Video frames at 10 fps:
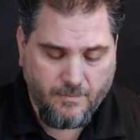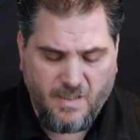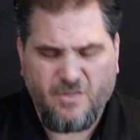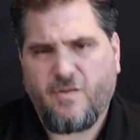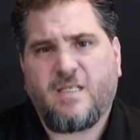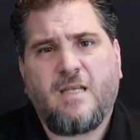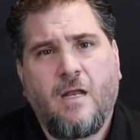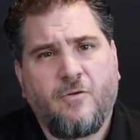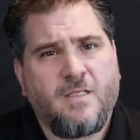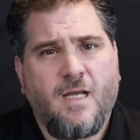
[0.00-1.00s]
These are the
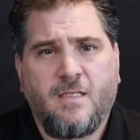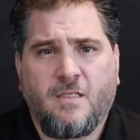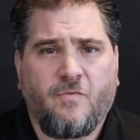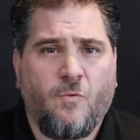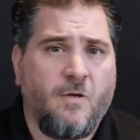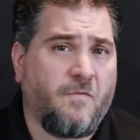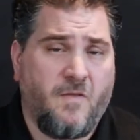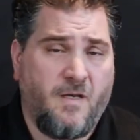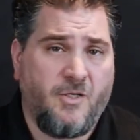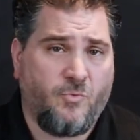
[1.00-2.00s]
standard sizes for it. For
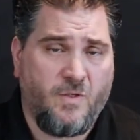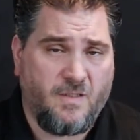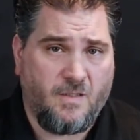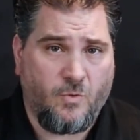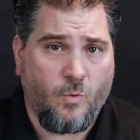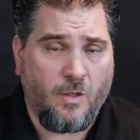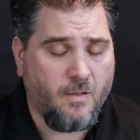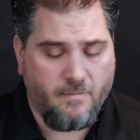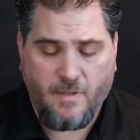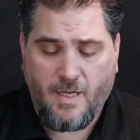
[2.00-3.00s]
the Ninja ones, these will
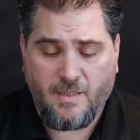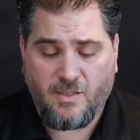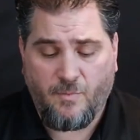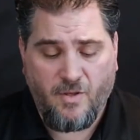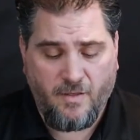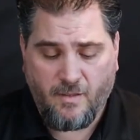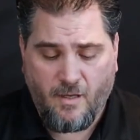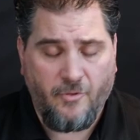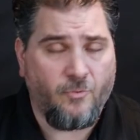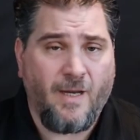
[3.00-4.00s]
work. Some of the
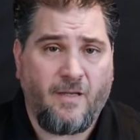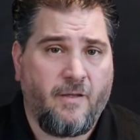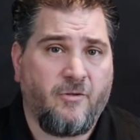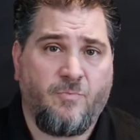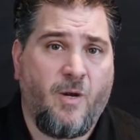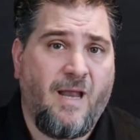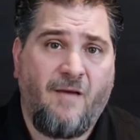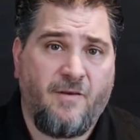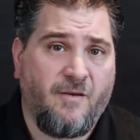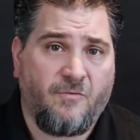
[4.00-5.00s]
other regulators might
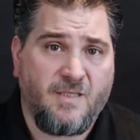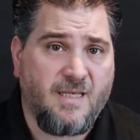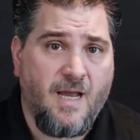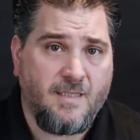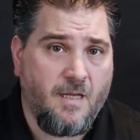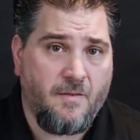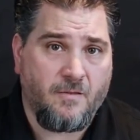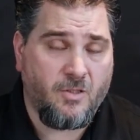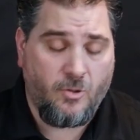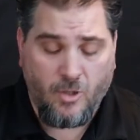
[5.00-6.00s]
have a different size on there,
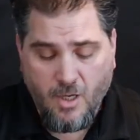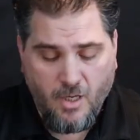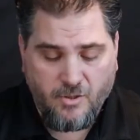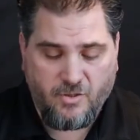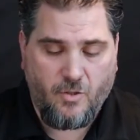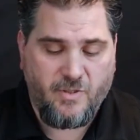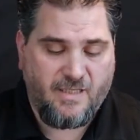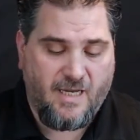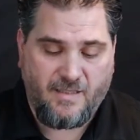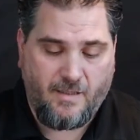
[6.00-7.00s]
so just always
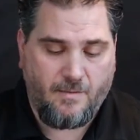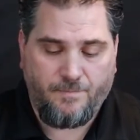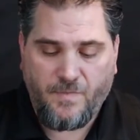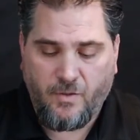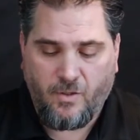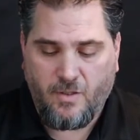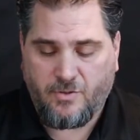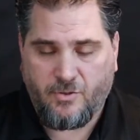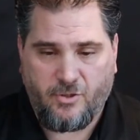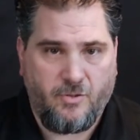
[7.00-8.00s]
test it. You can
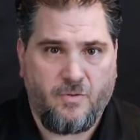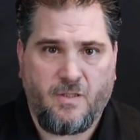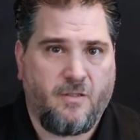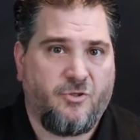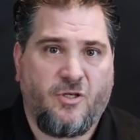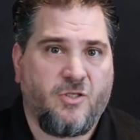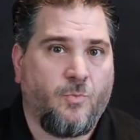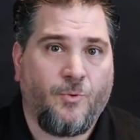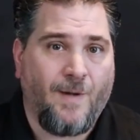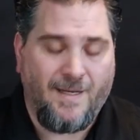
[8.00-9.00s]
also just use an
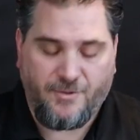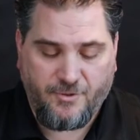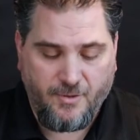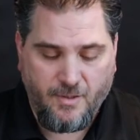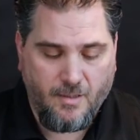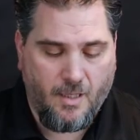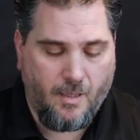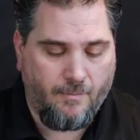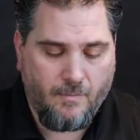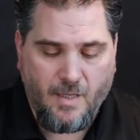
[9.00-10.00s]
adjustable wrench.
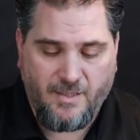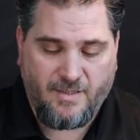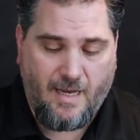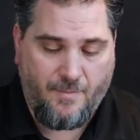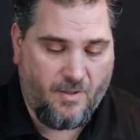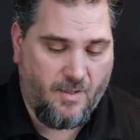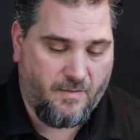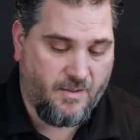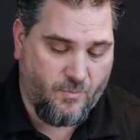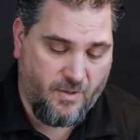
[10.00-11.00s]
I just happen to
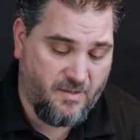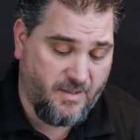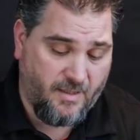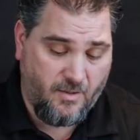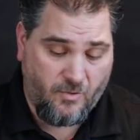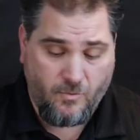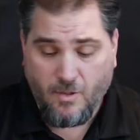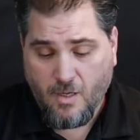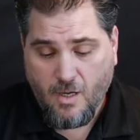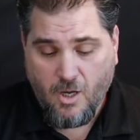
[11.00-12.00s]
like this one because I can do
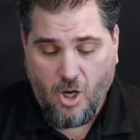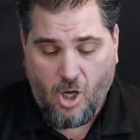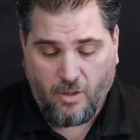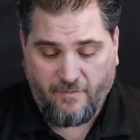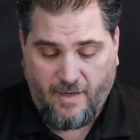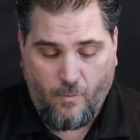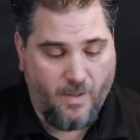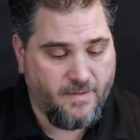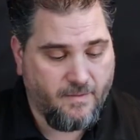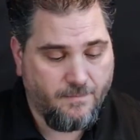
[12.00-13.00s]
all of it at
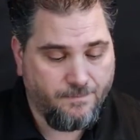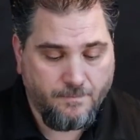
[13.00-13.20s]
once.